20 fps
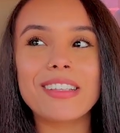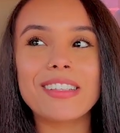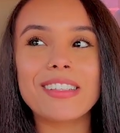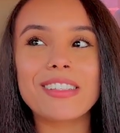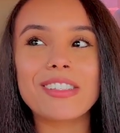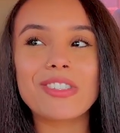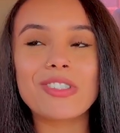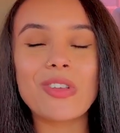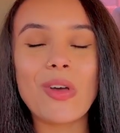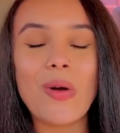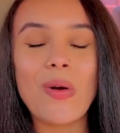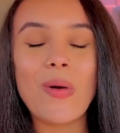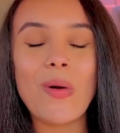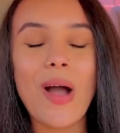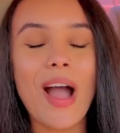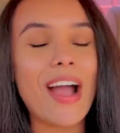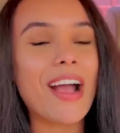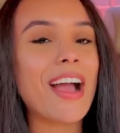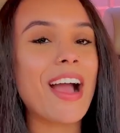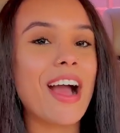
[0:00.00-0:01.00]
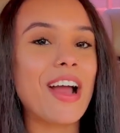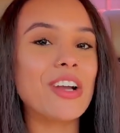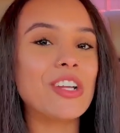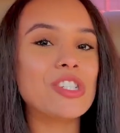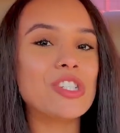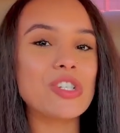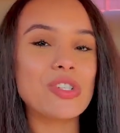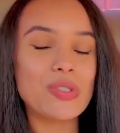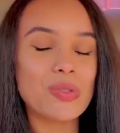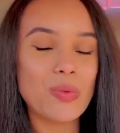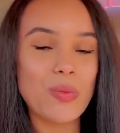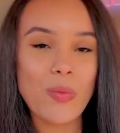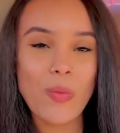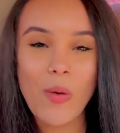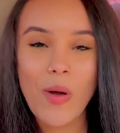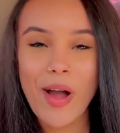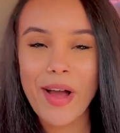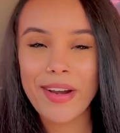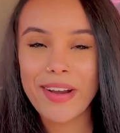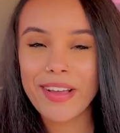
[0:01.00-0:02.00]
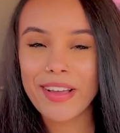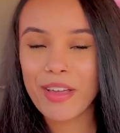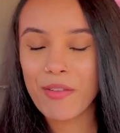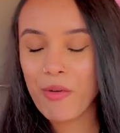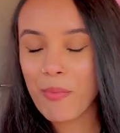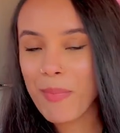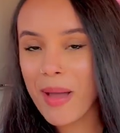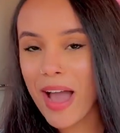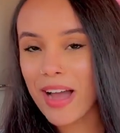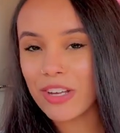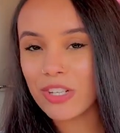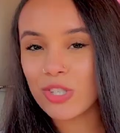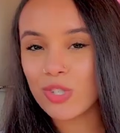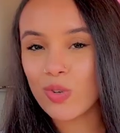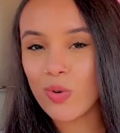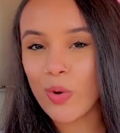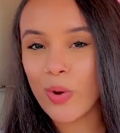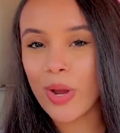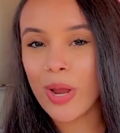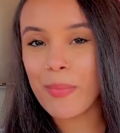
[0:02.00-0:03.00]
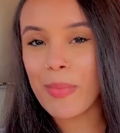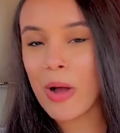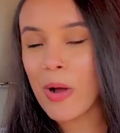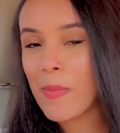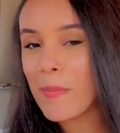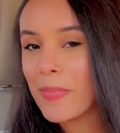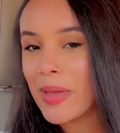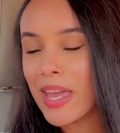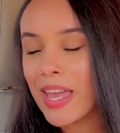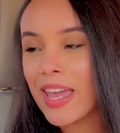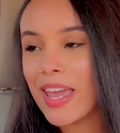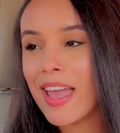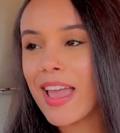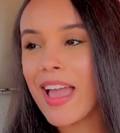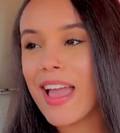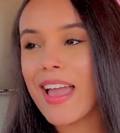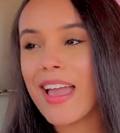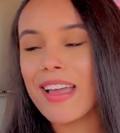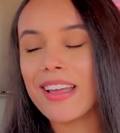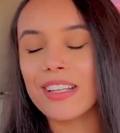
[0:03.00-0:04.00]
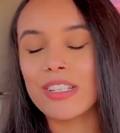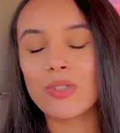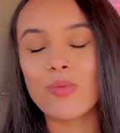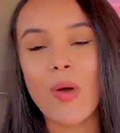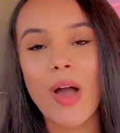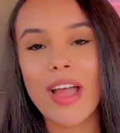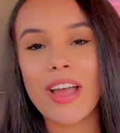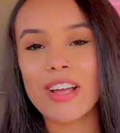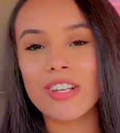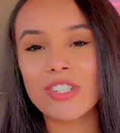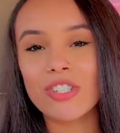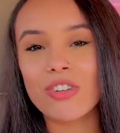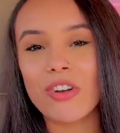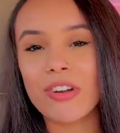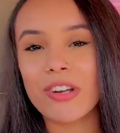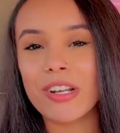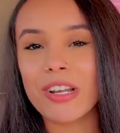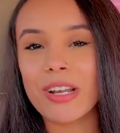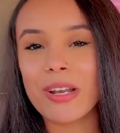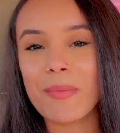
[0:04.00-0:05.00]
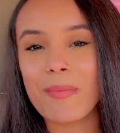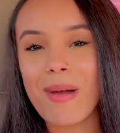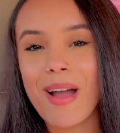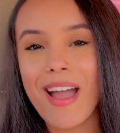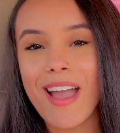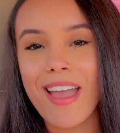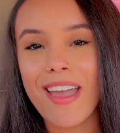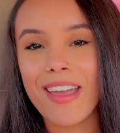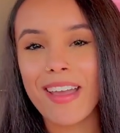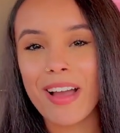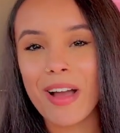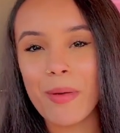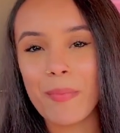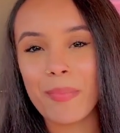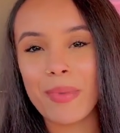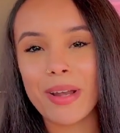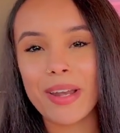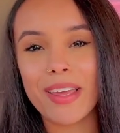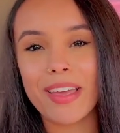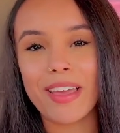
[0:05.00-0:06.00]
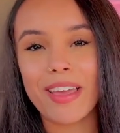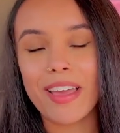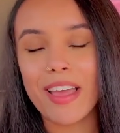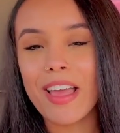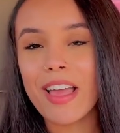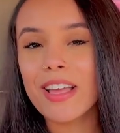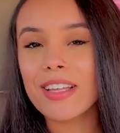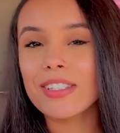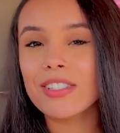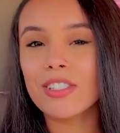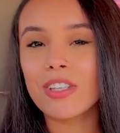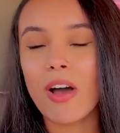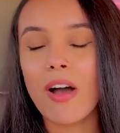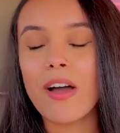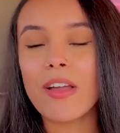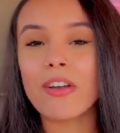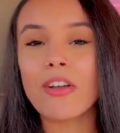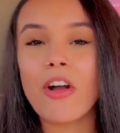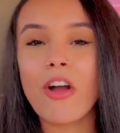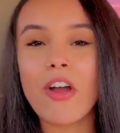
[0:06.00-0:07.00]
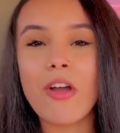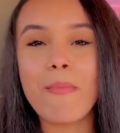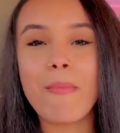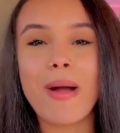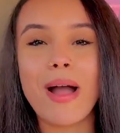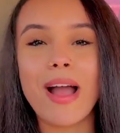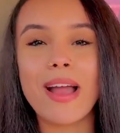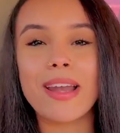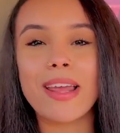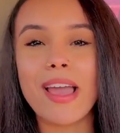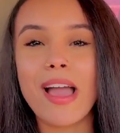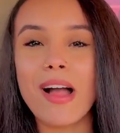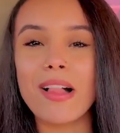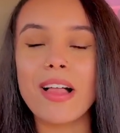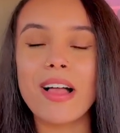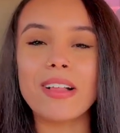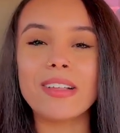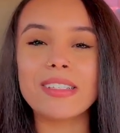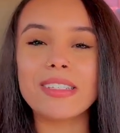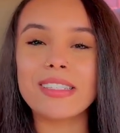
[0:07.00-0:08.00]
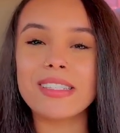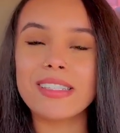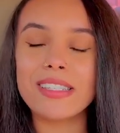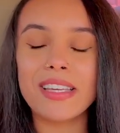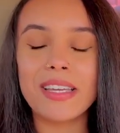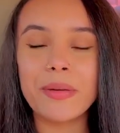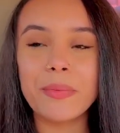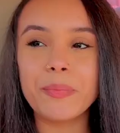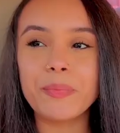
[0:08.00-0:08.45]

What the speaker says: So I kind of just want to give a backstory about me and why I started my company, Don Carboni LLC.